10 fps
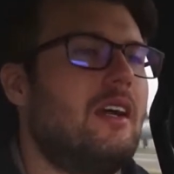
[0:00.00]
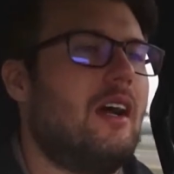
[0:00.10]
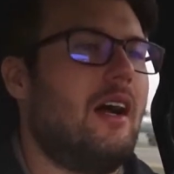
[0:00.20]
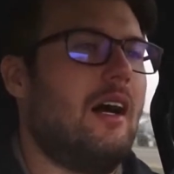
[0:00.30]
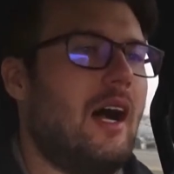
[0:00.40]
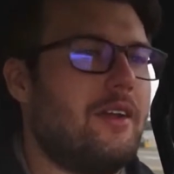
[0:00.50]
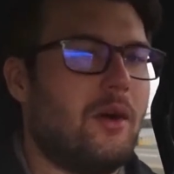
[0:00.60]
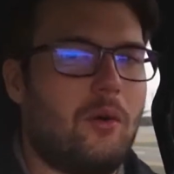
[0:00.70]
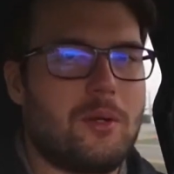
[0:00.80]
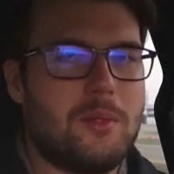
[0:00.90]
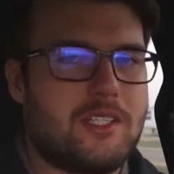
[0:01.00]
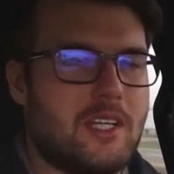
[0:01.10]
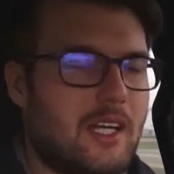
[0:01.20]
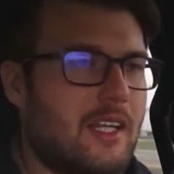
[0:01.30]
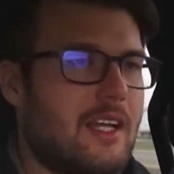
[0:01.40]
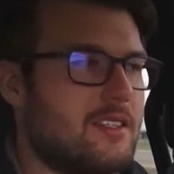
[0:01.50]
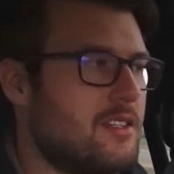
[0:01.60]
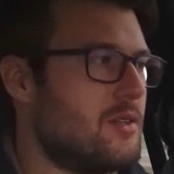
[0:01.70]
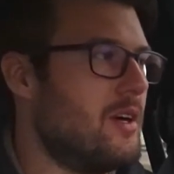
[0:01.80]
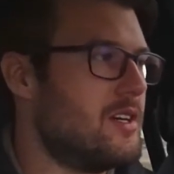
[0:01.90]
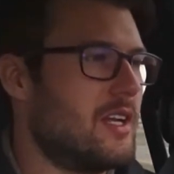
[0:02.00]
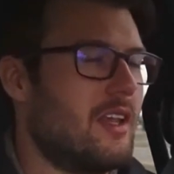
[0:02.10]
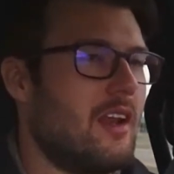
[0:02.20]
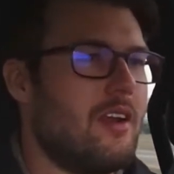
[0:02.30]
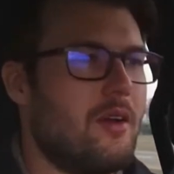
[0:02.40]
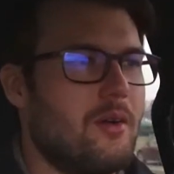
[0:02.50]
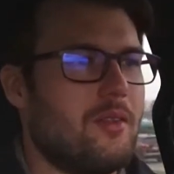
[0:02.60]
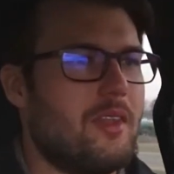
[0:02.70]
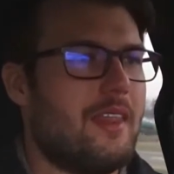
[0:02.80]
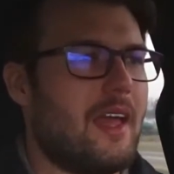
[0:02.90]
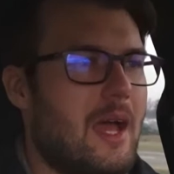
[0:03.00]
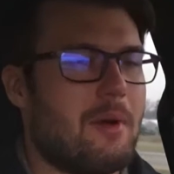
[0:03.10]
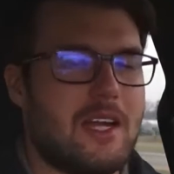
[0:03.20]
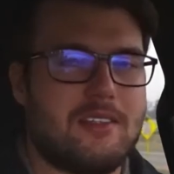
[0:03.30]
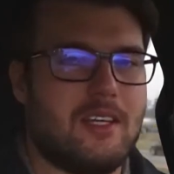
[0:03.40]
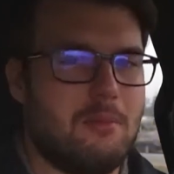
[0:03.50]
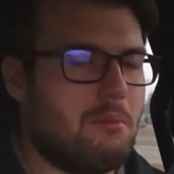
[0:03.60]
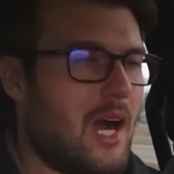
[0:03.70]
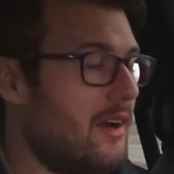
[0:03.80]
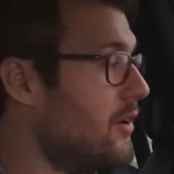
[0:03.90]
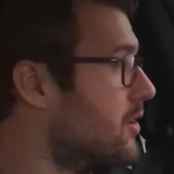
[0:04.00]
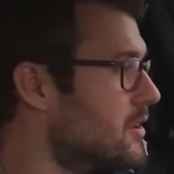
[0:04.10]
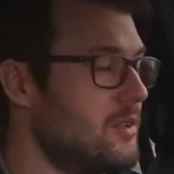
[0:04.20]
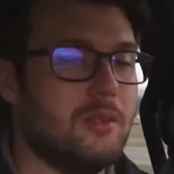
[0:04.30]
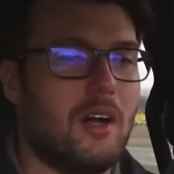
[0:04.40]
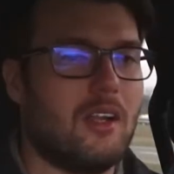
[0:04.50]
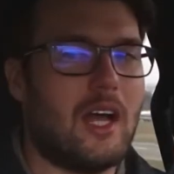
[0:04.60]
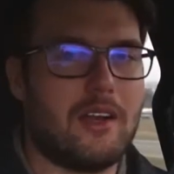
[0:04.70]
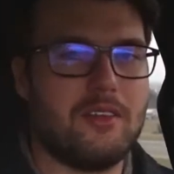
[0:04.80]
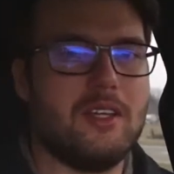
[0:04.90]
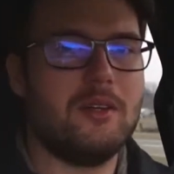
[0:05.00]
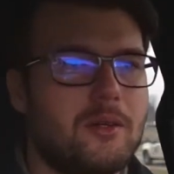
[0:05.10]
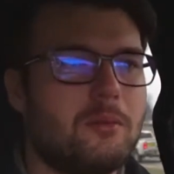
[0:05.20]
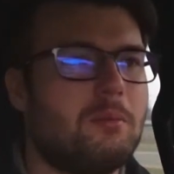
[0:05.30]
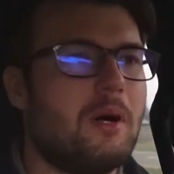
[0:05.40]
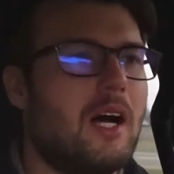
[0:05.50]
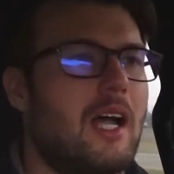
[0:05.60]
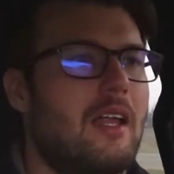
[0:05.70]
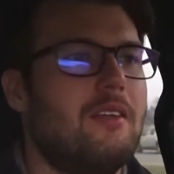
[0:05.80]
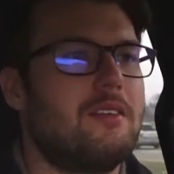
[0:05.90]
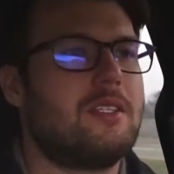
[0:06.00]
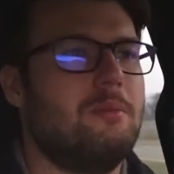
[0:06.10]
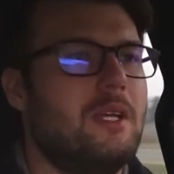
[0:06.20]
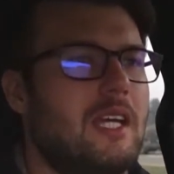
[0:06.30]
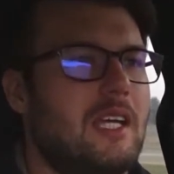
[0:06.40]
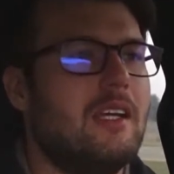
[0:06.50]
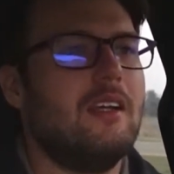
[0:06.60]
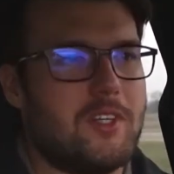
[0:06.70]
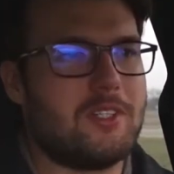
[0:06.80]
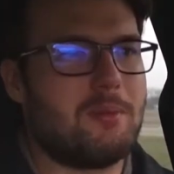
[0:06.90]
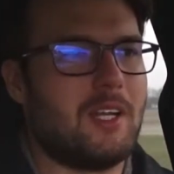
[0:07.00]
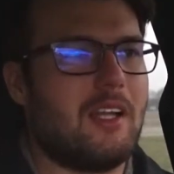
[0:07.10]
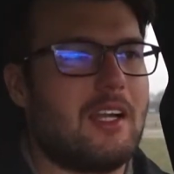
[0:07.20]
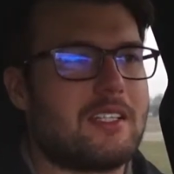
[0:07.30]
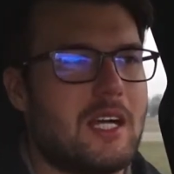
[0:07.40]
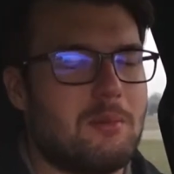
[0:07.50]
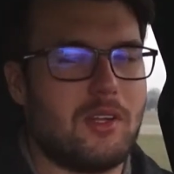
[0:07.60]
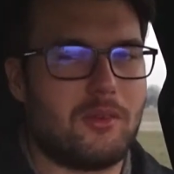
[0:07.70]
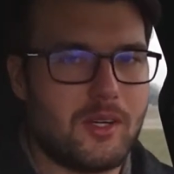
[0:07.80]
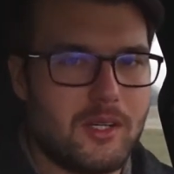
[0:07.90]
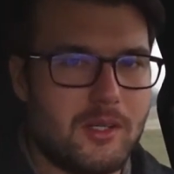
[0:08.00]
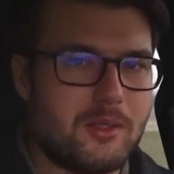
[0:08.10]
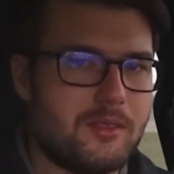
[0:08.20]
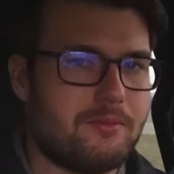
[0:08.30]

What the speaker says: I don't want to be stuck in that situation, and I know that that might seem minor to a lot of you, but to me, when you spend a lot of time on the road,